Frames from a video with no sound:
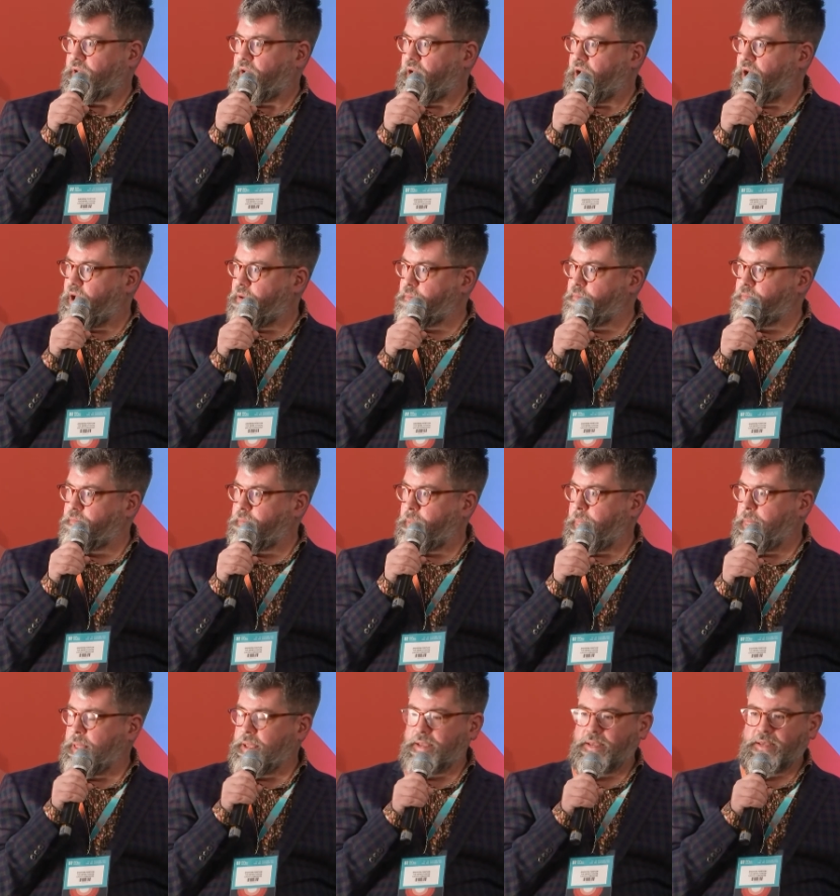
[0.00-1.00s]
Um,
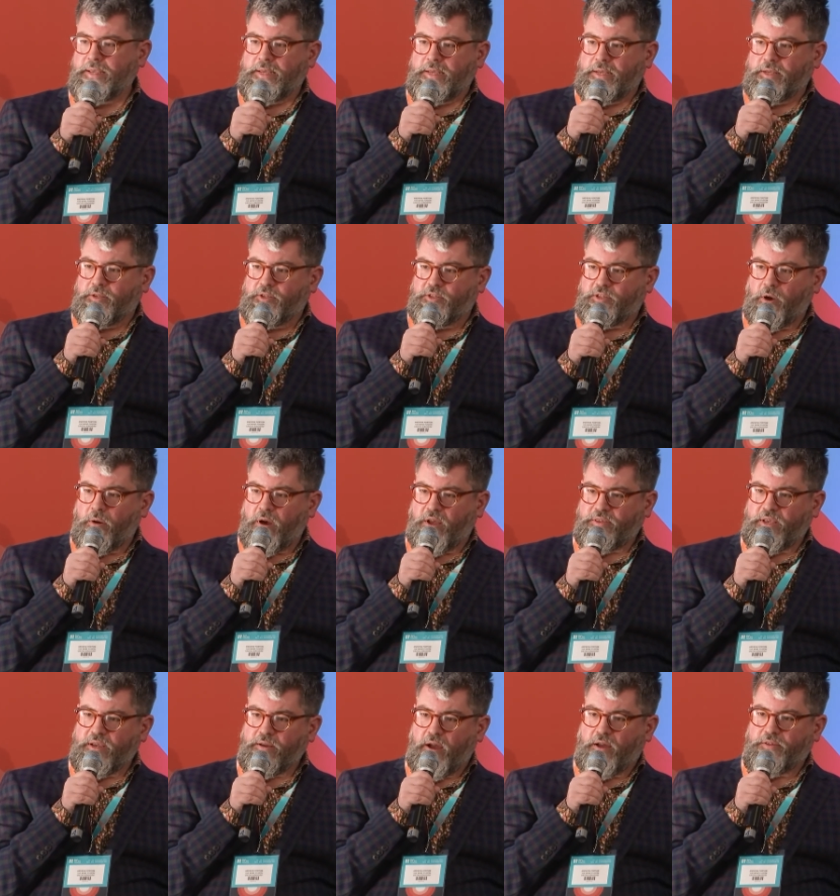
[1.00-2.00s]
so I think